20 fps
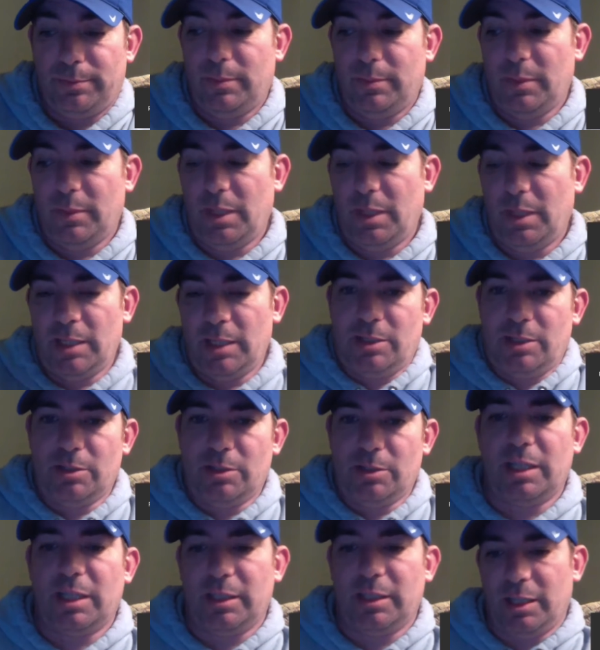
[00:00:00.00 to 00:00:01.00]
easier
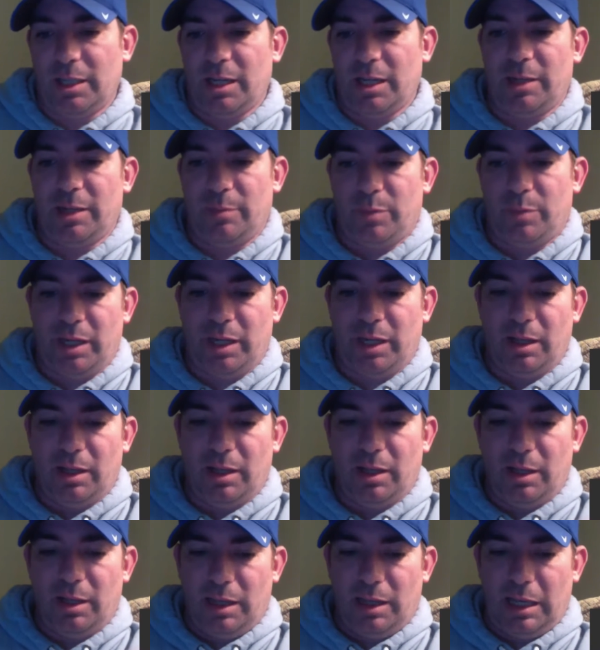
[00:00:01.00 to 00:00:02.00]
said than done, but
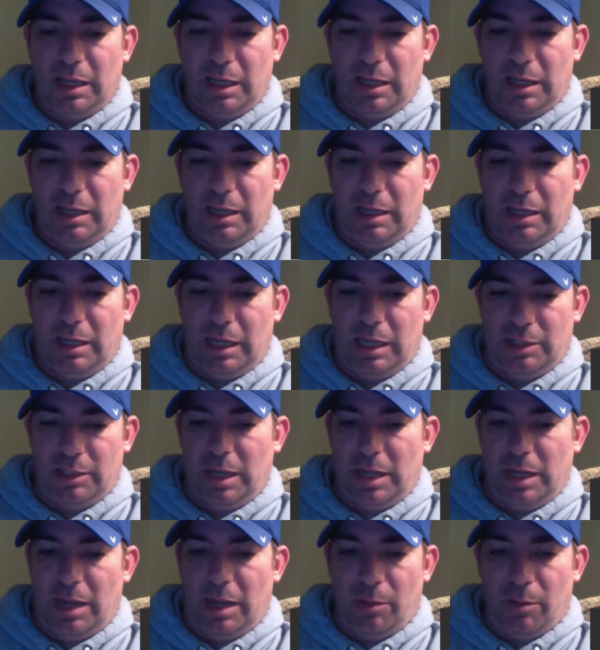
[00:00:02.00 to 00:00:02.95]
I